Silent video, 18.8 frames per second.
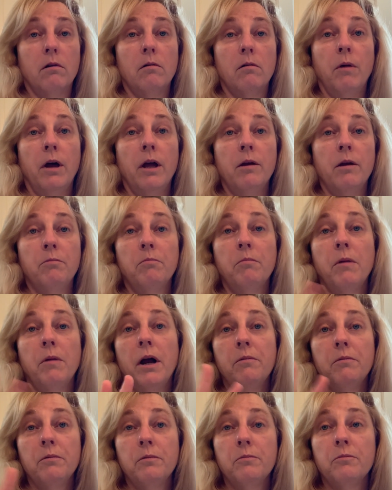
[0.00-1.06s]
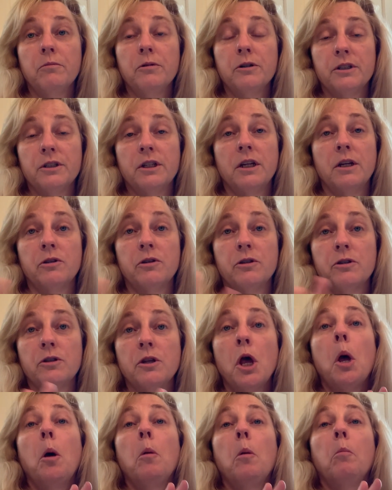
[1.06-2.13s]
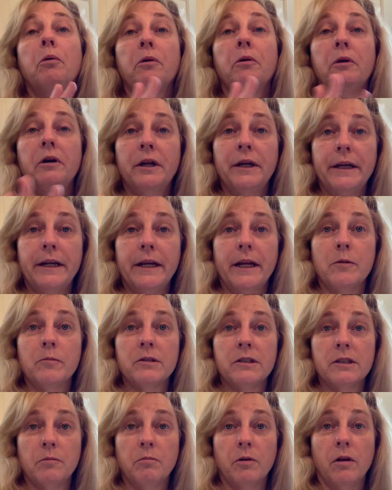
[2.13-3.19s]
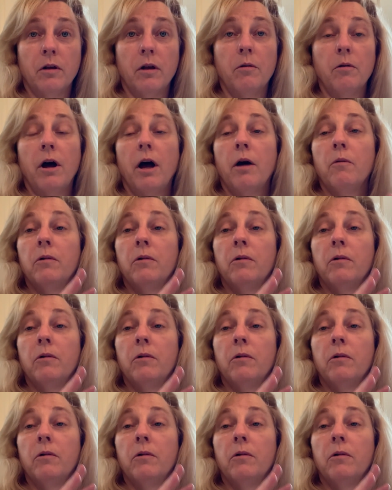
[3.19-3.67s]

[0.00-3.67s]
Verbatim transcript: my my regime is pretty damn simple.